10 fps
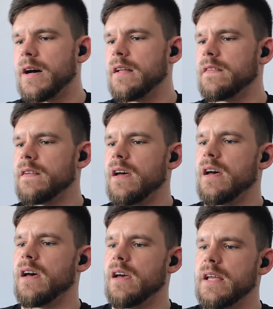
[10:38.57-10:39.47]
but
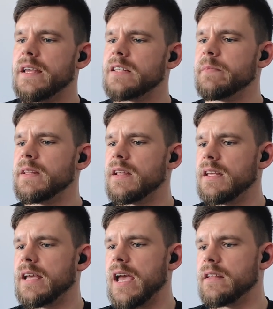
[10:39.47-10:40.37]
it has been
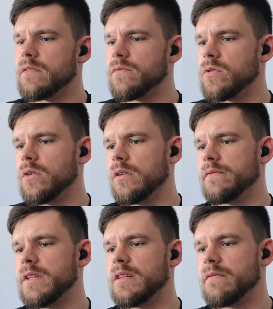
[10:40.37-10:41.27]
dedicated for all
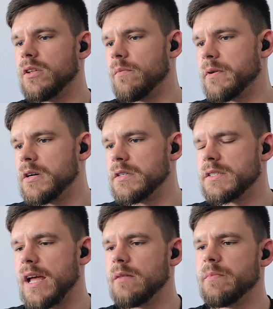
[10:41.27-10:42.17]
of the developers
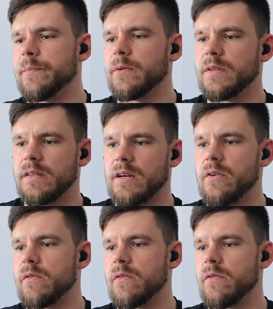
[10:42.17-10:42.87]
and people that are